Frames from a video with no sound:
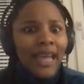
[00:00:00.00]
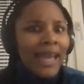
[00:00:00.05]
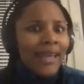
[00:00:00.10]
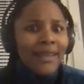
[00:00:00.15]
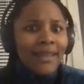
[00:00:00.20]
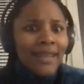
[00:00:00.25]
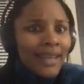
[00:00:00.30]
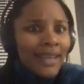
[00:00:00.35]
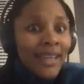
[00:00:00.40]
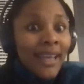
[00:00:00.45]

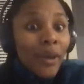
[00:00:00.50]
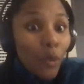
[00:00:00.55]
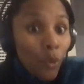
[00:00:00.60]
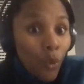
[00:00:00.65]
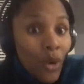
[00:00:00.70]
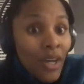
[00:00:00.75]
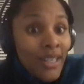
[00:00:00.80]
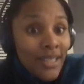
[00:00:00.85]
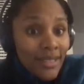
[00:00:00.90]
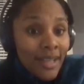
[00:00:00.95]
And then it
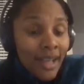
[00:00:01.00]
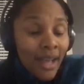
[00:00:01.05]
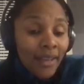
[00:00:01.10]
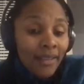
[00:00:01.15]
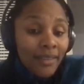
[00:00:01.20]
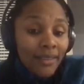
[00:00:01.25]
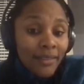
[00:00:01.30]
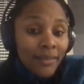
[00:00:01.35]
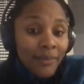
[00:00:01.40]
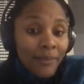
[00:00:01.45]
was
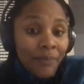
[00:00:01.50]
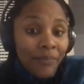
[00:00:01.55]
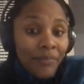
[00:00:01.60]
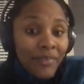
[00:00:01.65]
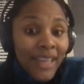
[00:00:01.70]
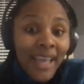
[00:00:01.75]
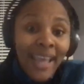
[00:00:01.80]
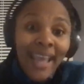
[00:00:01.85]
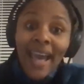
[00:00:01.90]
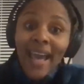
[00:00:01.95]
that.
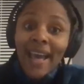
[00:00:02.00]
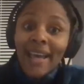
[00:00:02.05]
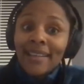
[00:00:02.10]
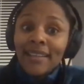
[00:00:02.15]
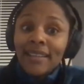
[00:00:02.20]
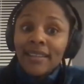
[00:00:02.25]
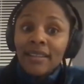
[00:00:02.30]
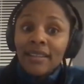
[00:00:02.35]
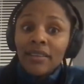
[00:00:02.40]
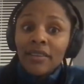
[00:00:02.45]
They had
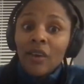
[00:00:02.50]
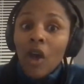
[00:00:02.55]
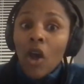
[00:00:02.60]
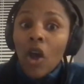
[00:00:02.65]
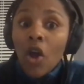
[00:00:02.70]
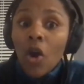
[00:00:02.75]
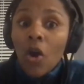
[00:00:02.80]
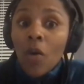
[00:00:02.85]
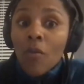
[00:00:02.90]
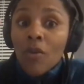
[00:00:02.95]

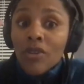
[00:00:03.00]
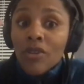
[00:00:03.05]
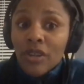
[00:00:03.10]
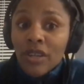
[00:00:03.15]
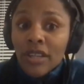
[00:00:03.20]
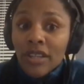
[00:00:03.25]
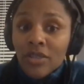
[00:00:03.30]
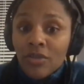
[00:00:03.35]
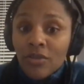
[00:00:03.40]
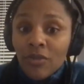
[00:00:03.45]
almost
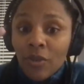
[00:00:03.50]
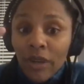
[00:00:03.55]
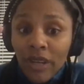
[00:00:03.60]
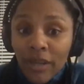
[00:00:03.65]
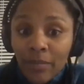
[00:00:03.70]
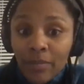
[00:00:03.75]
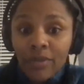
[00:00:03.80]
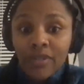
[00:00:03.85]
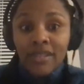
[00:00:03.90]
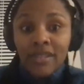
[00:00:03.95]
30 to
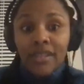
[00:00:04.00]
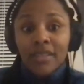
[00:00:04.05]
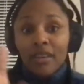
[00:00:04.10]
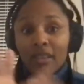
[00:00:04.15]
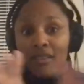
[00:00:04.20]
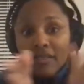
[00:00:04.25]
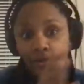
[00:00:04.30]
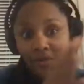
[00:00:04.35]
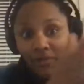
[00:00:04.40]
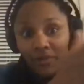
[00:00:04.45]
40%
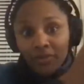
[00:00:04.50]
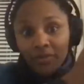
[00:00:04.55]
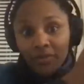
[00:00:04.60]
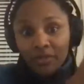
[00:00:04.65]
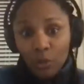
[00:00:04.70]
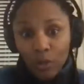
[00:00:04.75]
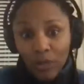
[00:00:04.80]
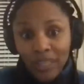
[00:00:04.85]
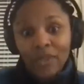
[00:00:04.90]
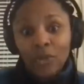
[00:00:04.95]
of
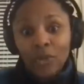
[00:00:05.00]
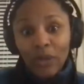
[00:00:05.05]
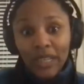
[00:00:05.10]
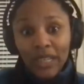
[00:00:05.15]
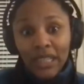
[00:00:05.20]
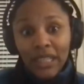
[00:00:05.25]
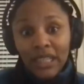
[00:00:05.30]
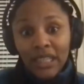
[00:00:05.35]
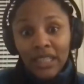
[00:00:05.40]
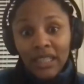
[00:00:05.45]

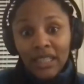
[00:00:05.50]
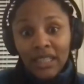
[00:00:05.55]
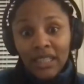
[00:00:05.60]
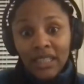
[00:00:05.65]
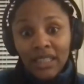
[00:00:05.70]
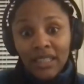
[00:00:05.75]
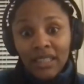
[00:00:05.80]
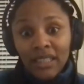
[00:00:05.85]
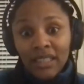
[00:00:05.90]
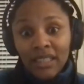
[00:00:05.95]
2020
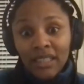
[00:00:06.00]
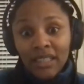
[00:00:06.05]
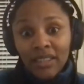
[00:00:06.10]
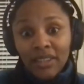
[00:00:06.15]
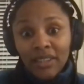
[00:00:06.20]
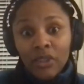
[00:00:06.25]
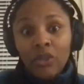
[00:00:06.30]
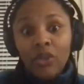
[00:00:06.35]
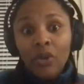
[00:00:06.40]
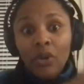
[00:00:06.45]

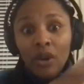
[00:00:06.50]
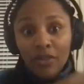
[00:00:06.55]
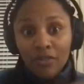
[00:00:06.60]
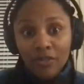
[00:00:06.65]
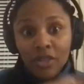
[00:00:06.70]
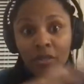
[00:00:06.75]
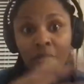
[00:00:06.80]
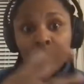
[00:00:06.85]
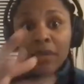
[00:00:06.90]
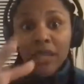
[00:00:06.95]
you know, of
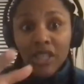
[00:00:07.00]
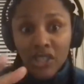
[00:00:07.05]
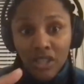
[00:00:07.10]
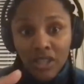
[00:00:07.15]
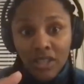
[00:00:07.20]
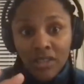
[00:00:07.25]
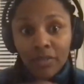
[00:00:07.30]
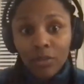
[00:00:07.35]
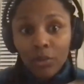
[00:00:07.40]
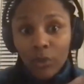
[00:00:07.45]

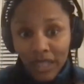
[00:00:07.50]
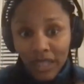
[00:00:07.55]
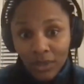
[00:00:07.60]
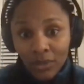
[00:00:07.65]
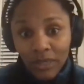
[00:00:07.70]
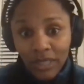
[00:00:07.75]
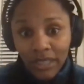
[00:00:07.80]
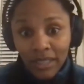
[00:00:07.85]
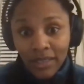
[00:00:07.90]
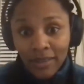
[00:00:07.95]
submission of
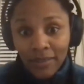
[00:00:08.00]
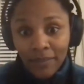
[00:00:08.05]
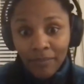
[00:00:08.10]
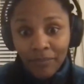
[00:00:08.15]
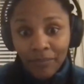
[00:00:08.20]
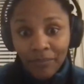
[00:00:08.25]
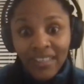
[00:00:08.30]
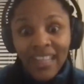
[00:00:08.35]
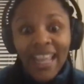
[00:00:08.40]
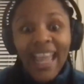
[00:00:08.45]
2020
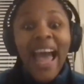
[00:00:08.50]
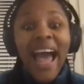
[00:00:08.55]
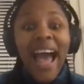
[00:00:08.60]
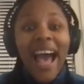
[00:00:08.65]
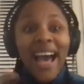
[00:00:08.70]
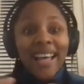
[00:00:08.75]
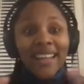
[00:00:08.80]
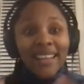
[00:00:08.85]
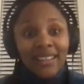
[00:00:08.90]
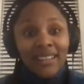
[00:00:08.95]

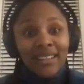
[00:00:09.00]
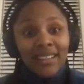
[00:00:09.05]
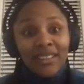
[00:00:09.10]
add